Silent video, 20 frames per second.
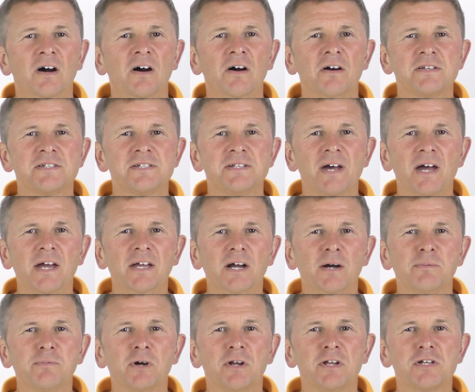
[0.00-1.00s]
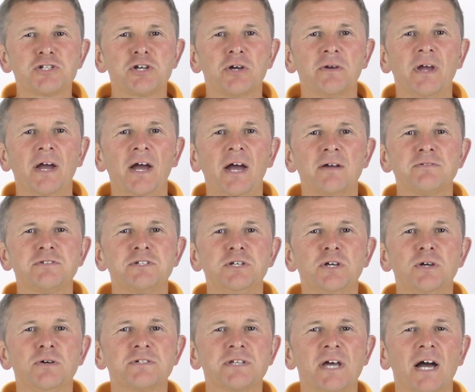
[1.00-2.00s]
Hi, today I'm going to show you how to
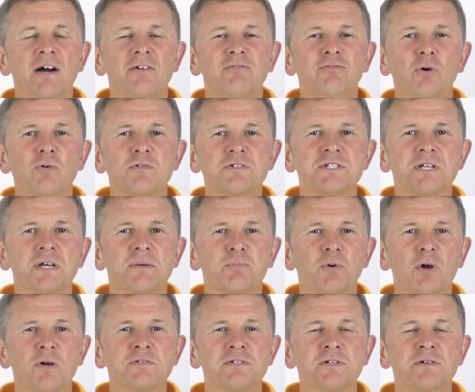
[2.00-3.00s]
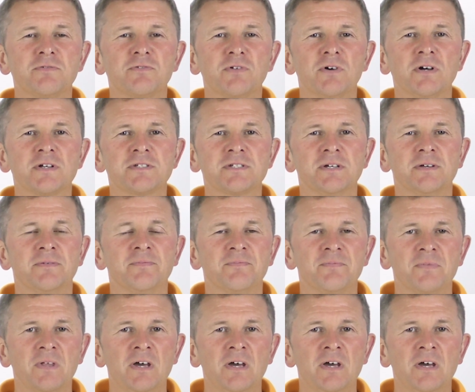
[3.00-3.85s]
use our Volt Stick Pro230.